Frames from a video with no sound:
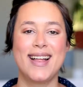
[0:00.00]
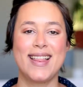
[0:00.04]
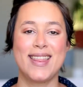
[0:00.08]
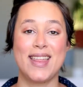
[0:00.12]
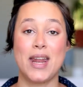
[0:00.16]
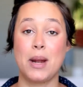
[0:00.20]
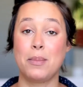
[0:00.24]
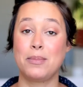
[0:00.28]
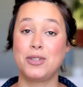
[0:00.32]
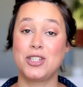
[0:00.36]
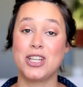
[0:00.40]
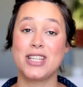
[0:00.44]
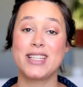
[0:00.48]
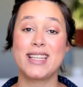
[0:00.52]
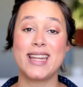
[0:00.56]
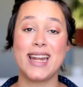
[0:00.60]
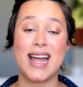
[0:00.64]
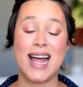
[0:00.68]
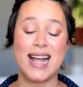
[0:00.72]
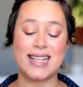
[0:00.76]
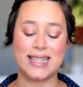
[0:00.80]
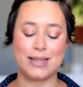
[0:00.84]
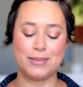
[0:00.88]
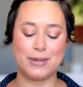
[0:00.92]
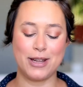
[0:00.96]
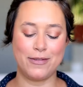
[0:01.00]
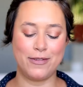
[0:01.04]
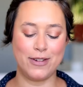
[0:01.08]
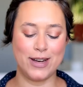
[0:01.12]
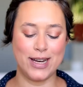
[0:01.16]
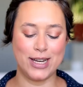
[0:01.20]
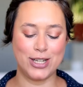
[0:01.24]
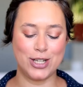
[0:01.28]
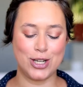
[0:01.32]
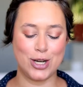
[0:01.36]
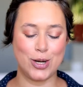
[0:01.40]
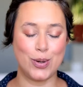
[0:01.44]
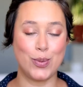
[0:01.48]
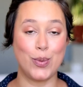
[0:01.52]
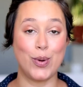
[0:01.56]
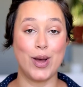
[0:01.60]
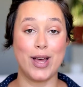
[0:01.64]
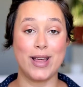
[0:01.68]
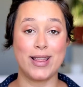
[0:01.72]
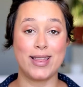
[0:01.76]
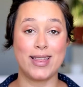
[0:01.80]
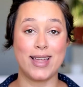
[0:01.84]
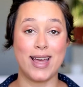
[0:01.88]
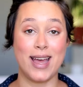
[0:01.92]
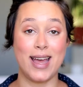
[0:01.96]
Then I'm just going to add some definition
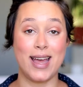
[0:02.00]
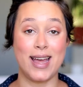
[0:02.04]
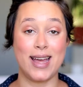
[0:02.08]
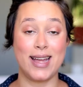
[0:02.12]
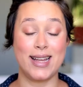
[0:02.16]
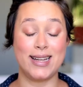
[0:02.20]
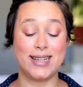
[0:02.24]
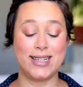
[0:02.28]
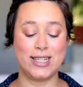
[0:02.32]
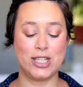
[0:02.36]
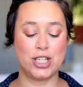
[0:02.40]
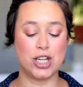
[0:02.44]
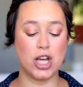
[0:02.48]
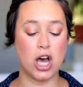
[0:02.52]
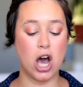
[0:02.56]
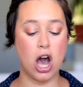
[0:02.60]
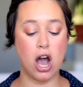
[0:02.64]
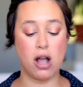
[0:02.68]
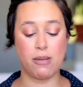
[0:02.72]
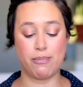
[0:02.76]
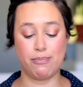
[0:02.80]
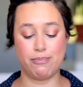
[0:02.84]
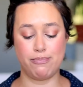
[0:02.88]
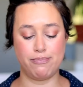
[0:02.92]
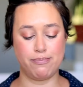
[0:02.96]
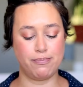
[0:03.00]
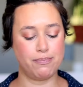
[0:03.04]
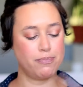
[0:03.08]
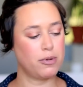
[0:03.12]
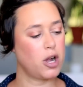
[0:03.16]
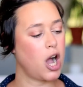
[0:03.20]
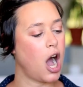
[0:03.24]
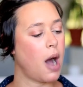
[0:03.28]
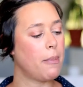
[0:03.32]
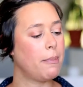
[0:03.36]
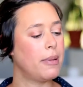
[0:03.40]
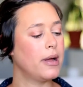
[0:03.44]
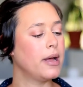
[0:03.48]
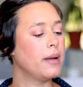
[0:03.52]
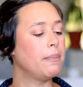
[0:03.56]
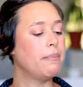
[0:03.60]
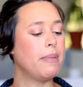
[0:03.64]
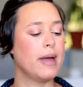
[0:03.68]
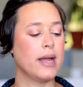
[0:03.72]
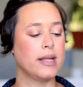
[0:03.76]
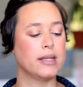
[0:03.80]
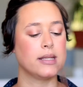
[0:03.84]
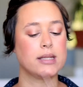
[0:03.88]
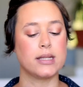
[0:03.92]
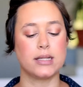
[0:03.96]
with a dark copper
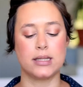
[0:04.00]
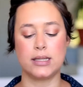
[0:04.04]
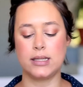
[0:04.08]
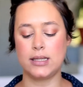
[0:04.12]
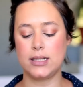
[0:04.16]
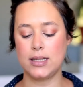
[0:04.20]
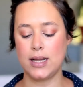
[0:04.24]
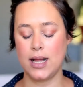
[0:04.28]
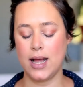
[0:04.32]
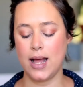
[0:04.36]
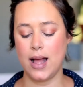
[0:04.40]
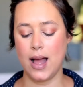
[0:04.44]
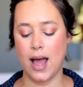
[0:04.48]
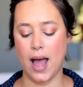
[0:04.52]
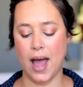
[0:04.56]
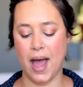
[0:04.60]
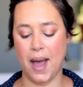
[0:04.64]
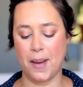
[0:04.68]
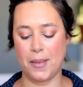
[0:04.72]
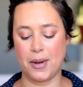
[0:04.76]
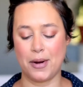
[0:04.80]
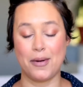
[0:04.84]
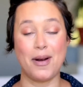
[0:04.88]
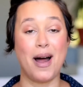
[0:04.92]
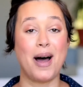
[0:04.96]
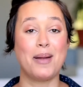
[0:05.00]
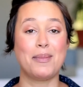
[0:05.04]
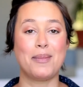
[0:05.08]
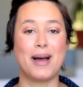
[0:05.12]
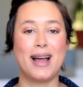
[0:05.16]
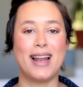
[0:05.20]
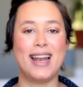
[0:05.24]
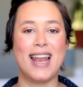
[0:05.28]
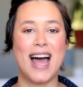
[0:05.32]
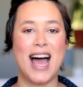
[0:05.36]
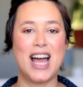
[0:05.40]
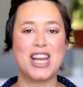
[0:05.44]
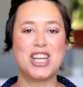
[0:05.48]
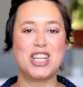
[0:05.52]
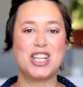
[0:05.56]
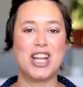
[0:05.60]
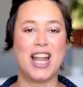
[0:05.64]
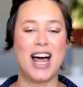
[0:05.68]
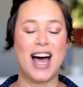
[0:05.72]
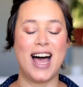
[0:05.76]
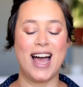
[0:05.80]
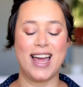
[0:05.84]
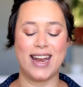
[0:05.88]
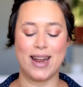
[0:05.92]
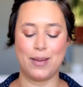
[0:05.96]
pencil around my lash
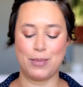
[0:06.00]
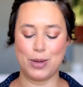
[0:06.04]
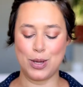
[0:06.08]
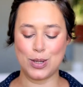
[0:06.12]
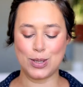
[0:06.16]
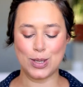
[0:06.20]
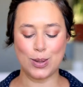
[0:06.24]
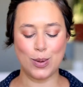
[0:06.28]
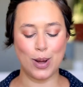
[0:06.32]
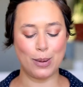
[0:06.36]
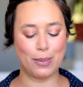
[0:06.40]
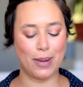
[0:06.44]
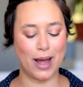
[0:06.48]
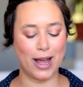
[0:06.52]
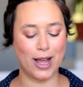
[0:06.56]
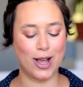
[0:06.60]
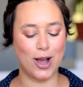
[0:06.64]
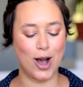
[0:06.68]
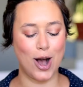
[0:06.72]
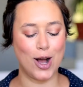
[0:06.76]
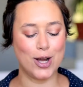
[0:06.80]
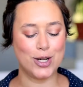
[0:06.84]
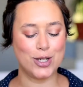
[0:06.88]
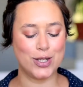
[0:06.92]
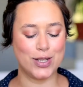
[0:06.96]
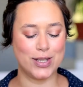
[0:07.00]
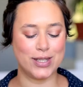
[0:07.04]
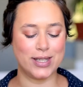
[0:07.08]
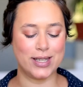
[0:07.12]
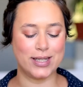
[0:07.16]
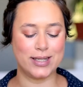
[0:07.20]
line. I'm using one by Gosh. This